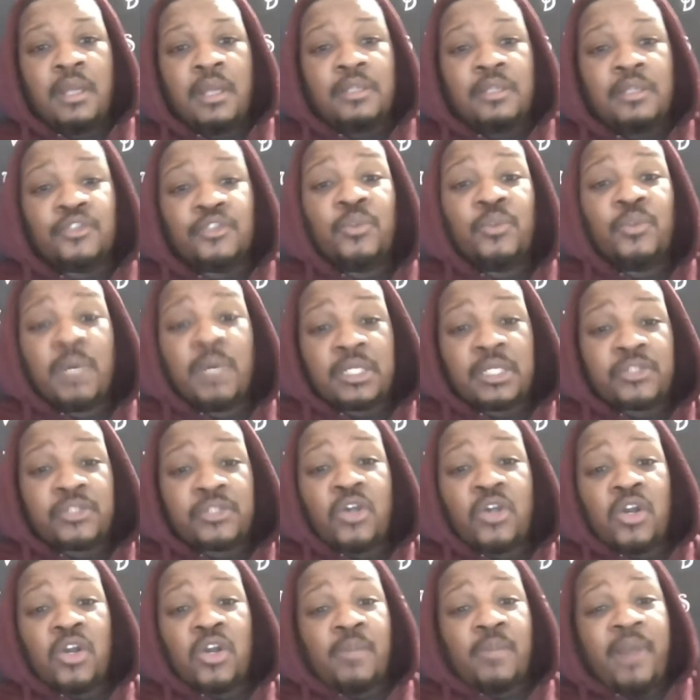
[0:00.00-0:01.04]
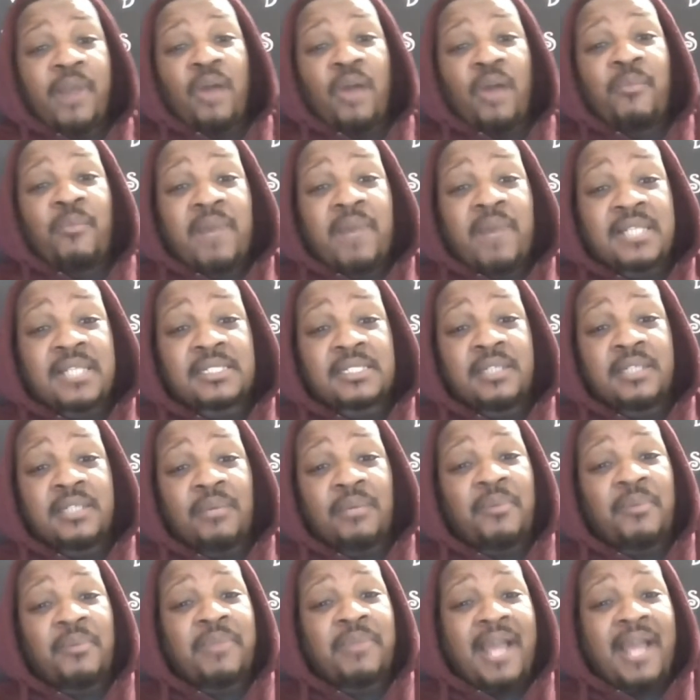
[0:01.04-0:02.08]
You want to talk about messing
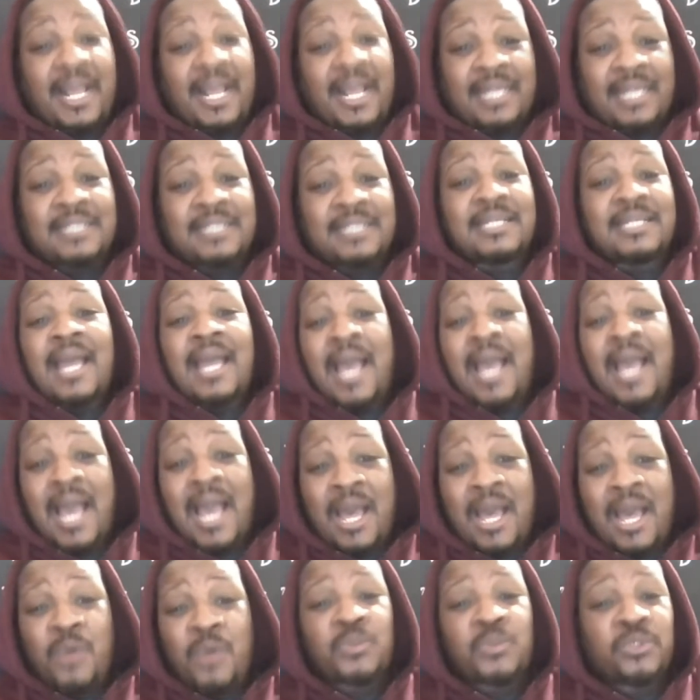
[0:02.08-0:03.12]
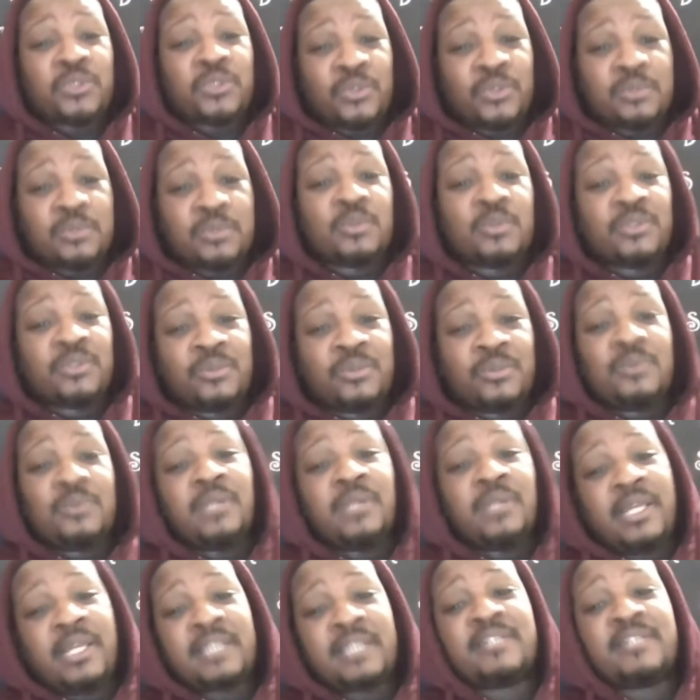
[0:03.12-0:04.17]
up a package? How do
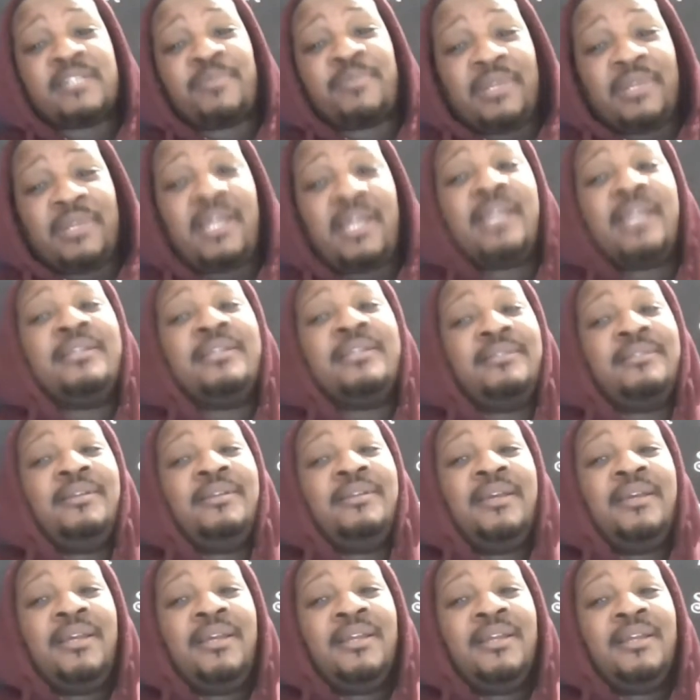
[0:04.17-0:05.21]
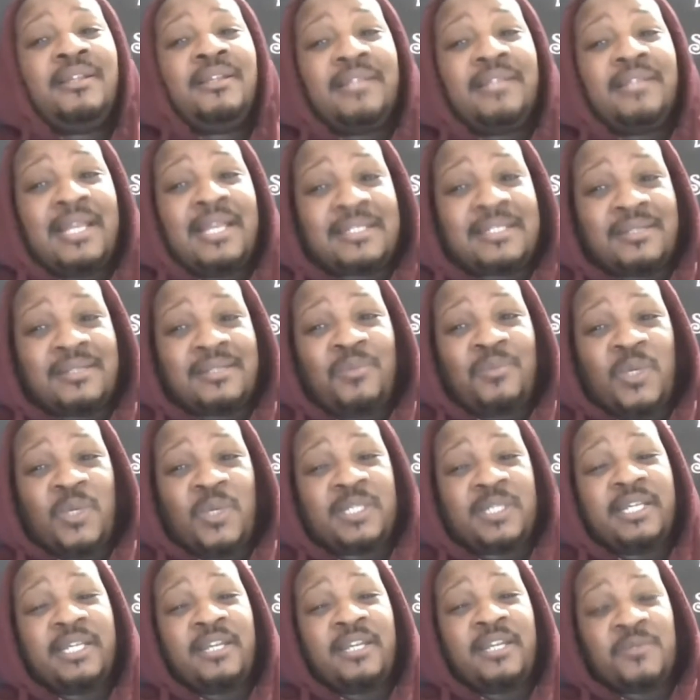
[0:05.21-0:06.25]
you explain that
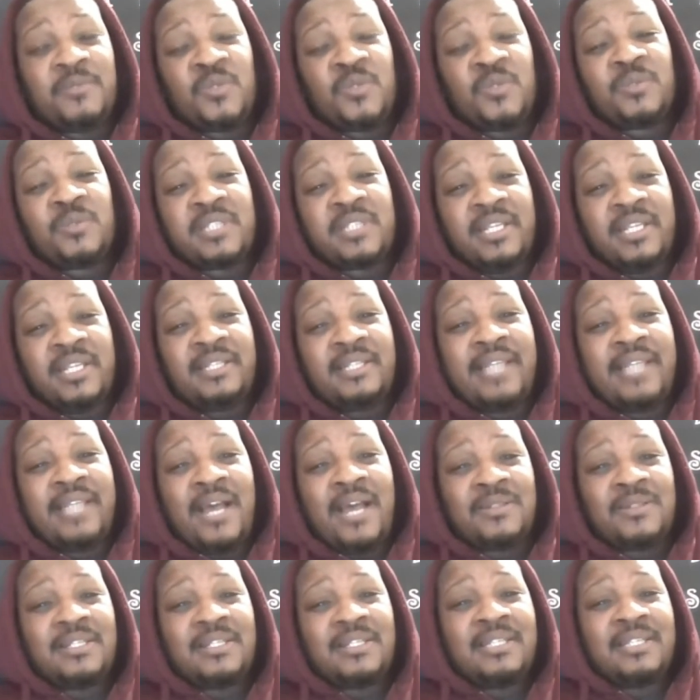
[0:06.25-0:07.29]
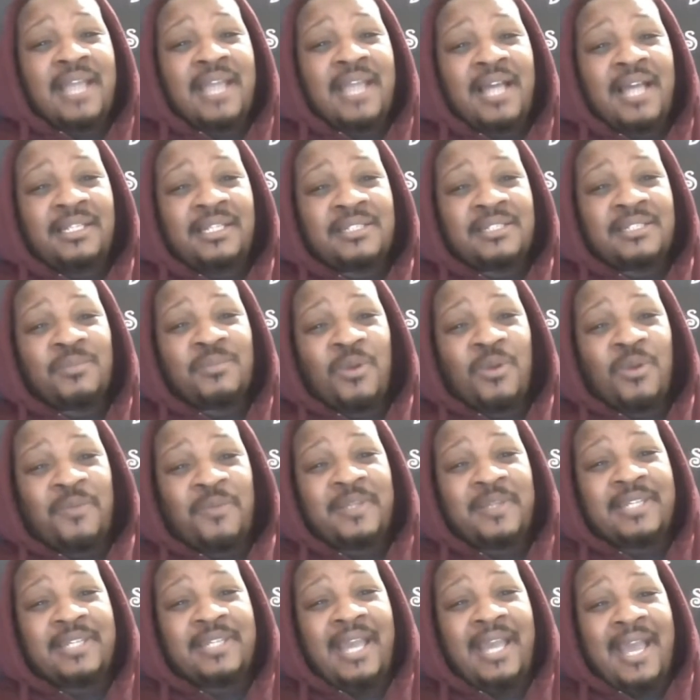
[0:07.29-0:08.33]
someone gave you 10,000 gallons
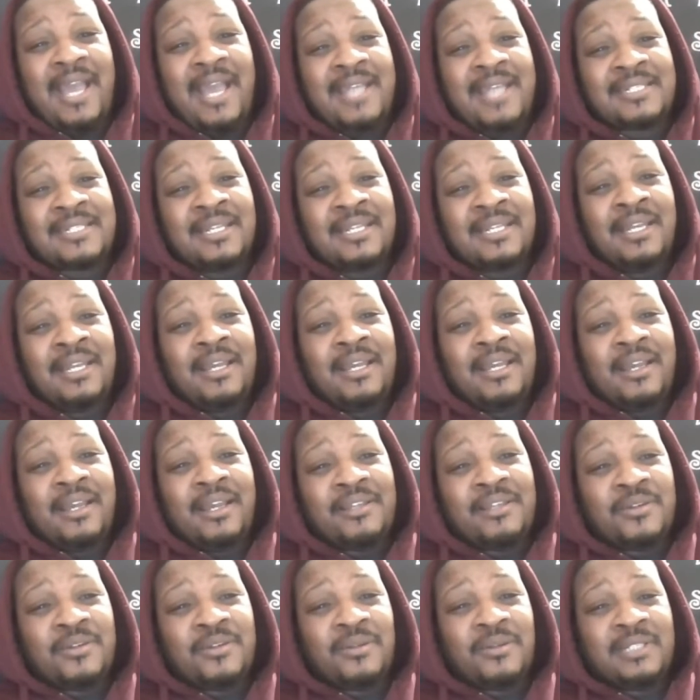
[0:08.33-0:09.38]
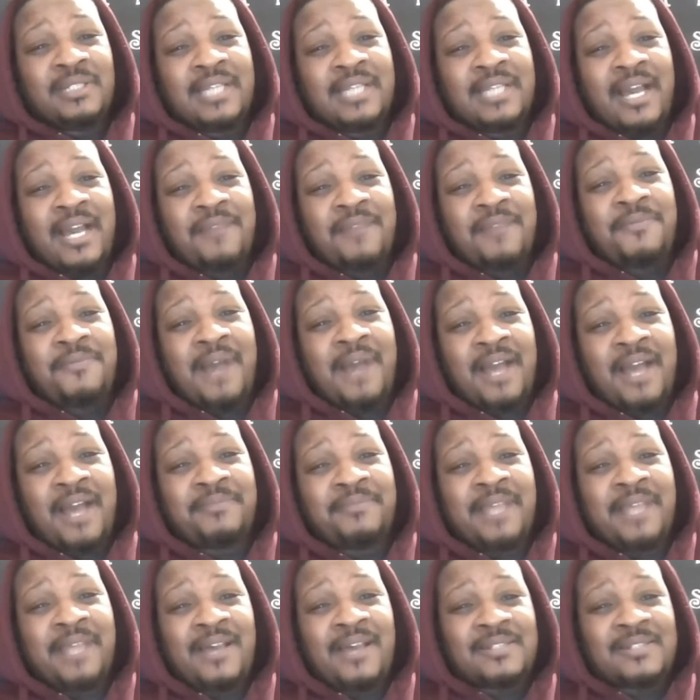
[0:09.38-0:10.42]
worth of gas and you only got
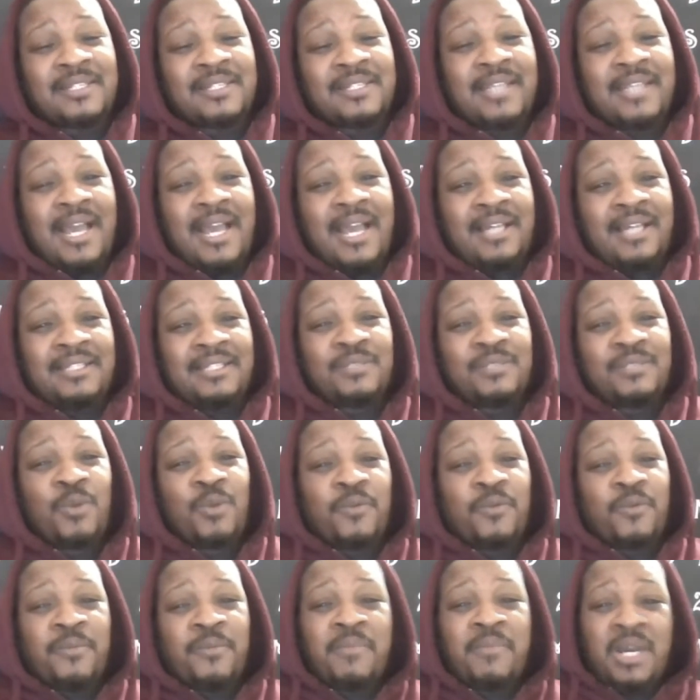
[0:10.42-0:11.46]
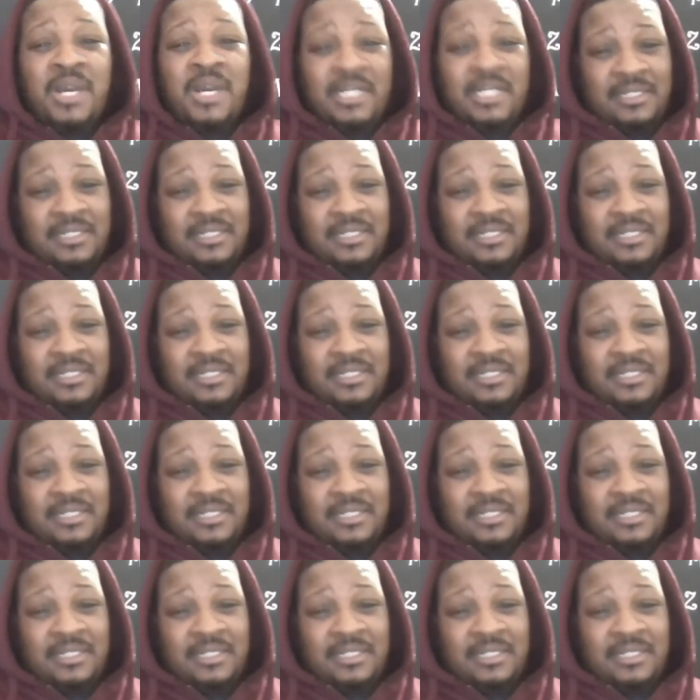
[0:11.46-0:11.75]
5,000 gallons worth of money.